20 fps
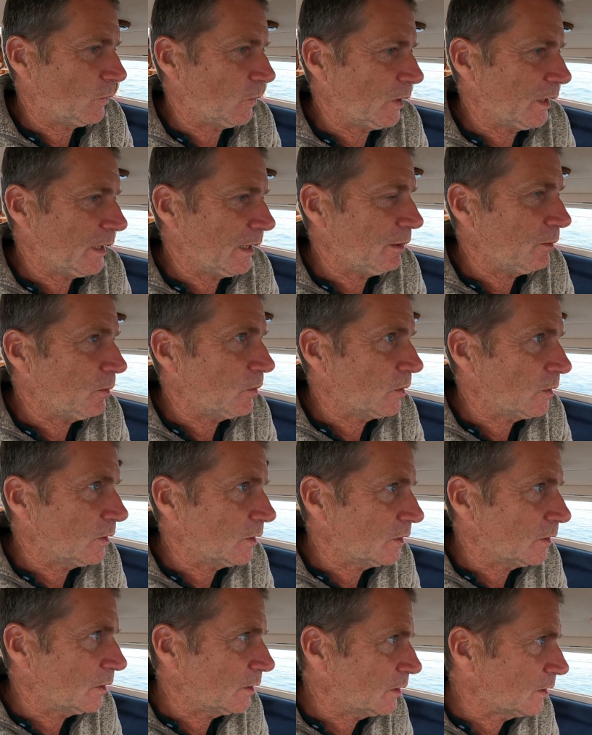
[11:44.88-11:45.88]
We
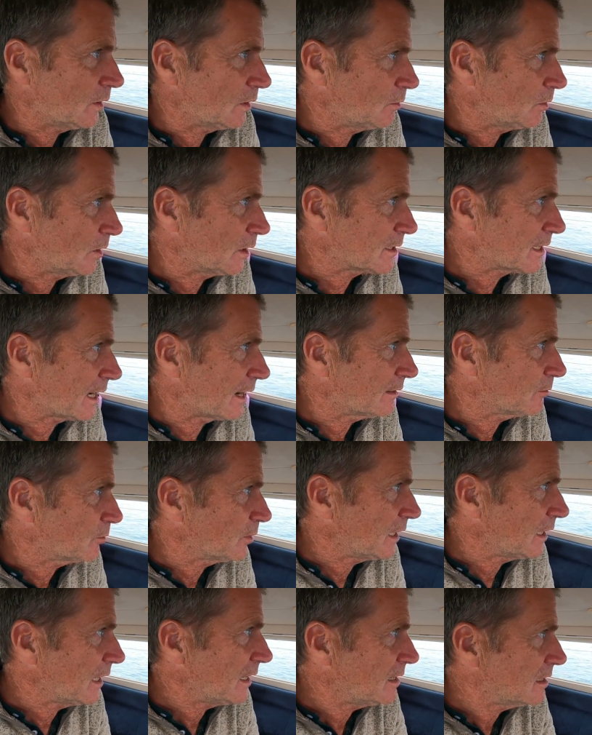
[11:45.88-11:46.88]
worked out that
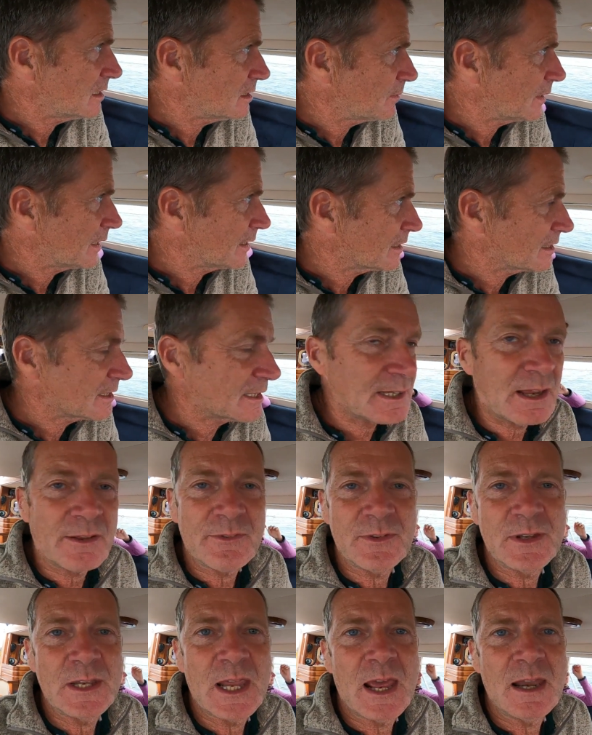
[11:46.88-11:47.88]
we needed to be at the
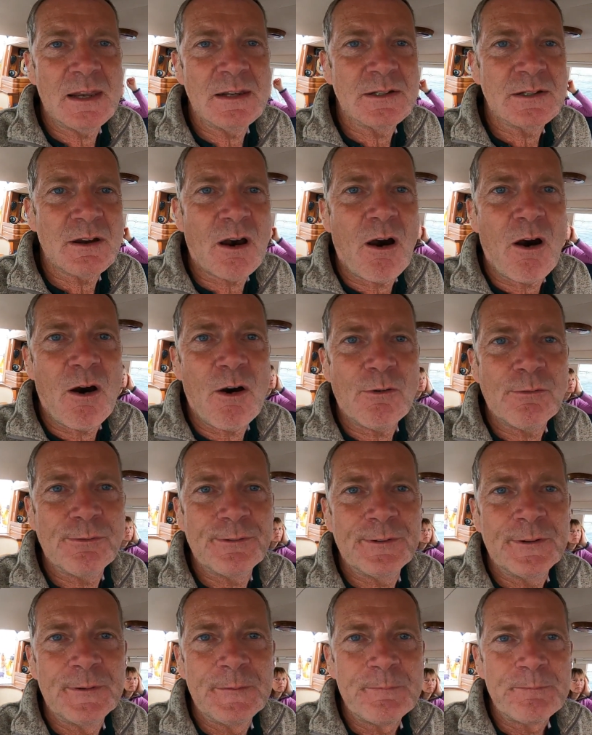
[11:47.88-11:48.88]
southern end of
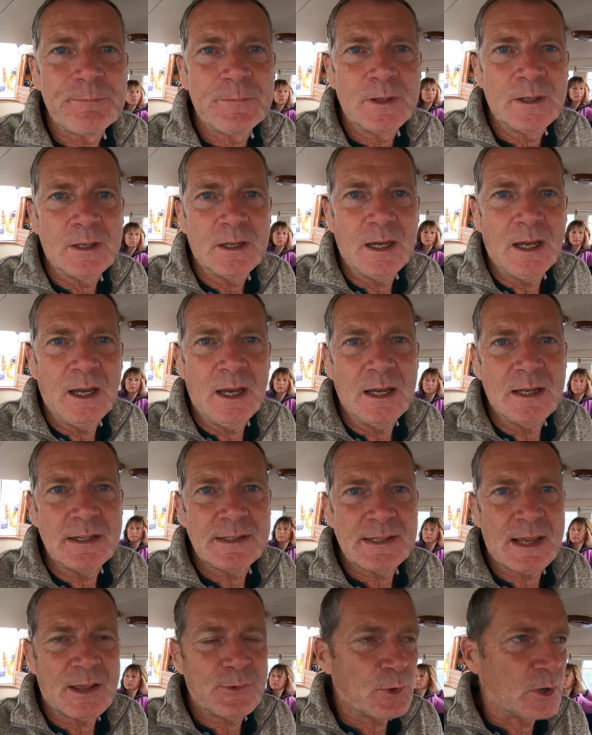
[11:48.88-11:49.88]

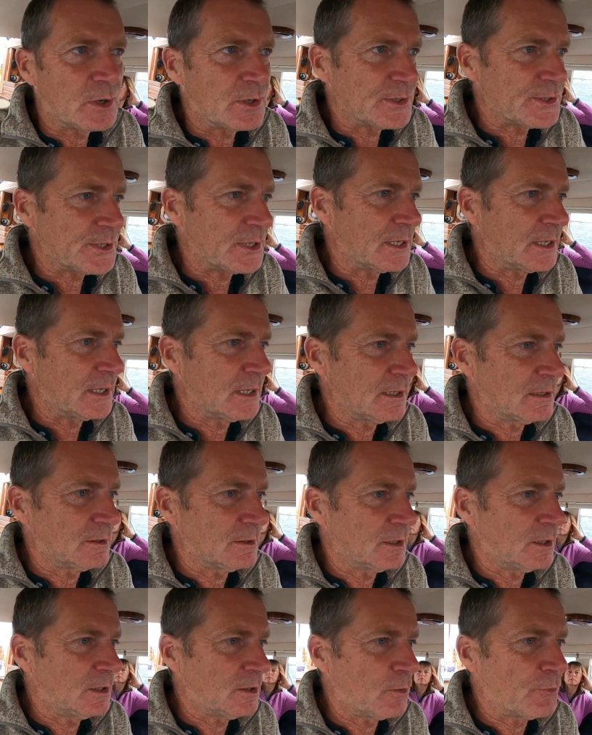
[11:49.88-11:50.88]
South Ronaldsay,
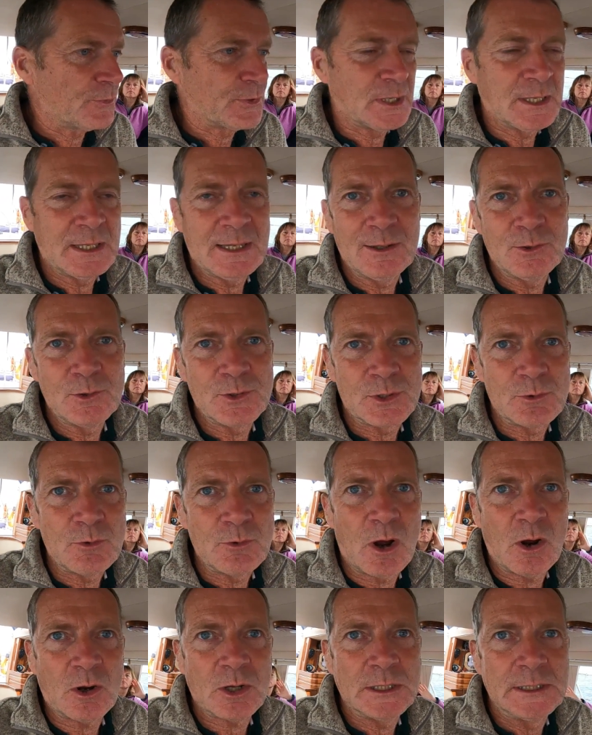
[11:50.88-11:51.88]
off the Lowther
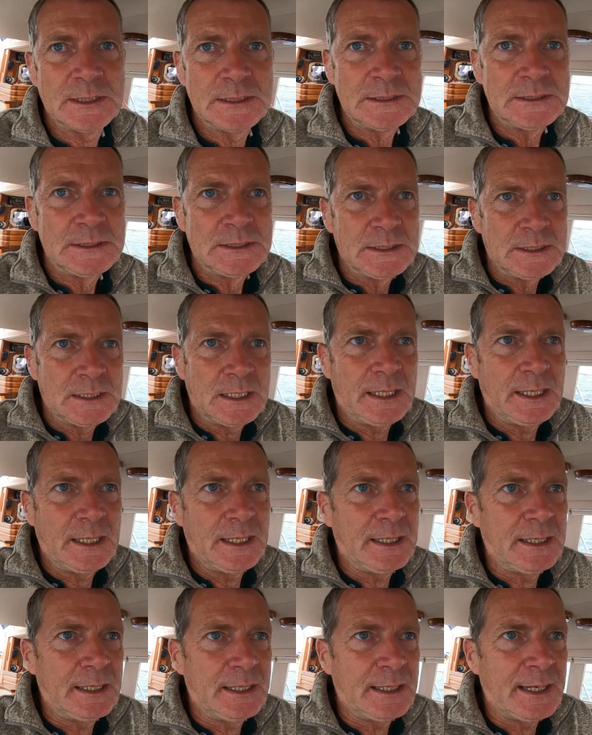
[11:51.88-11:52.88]
Rock,
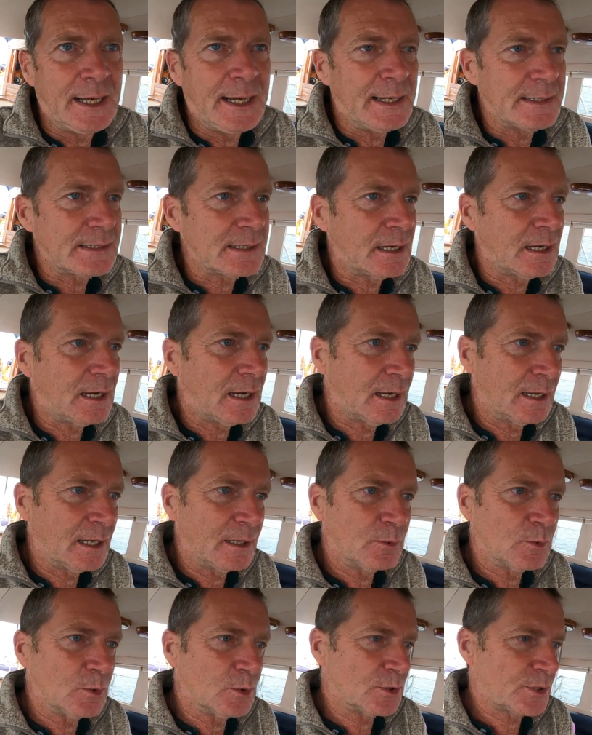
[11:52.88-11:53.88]
at
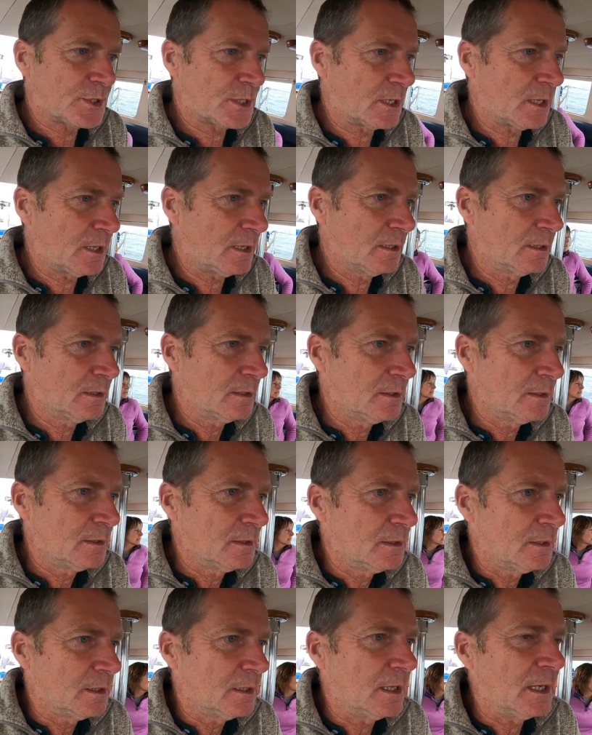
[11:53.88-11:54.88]
high water,
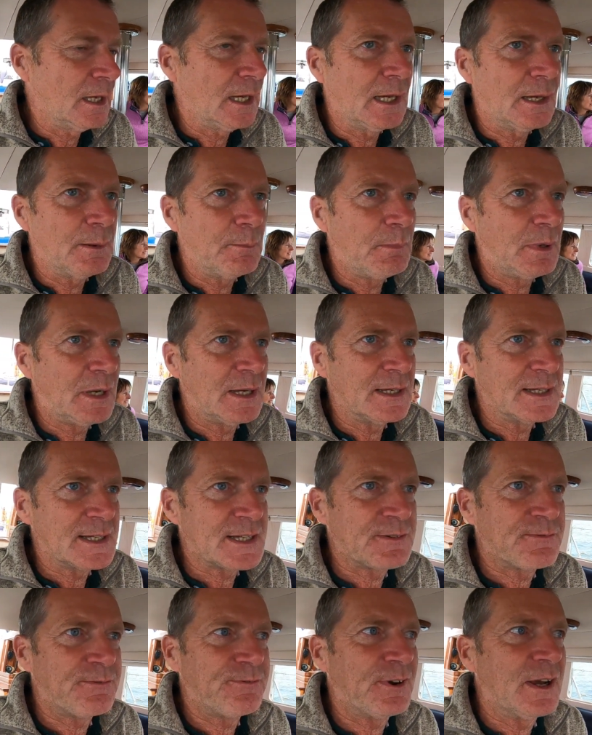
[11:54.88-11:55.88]

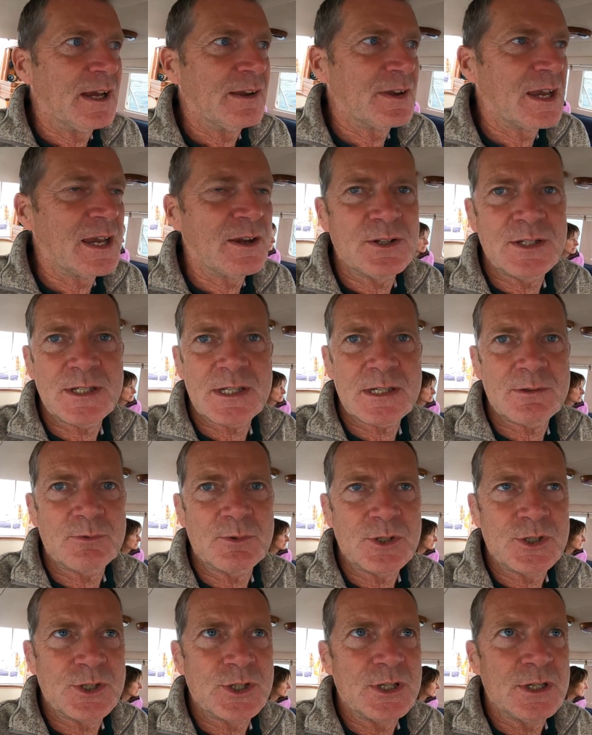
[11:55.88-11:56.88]
-5 hours,
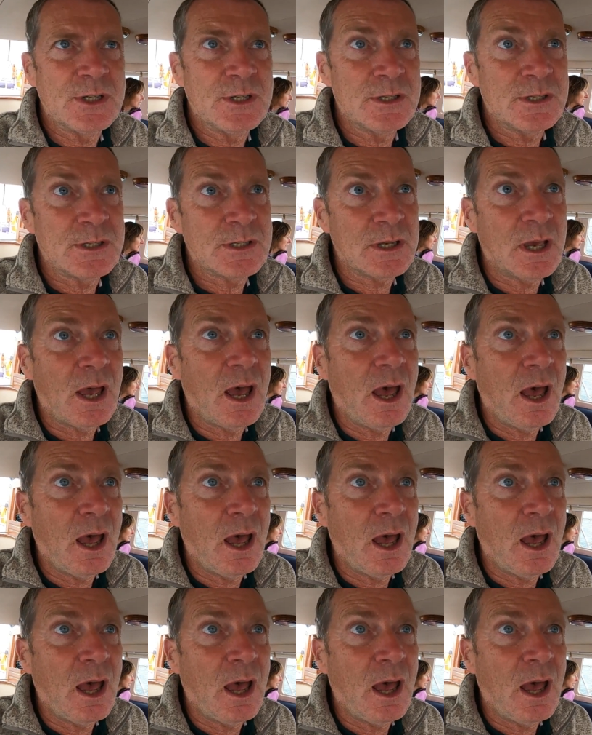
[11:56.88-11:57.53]
which is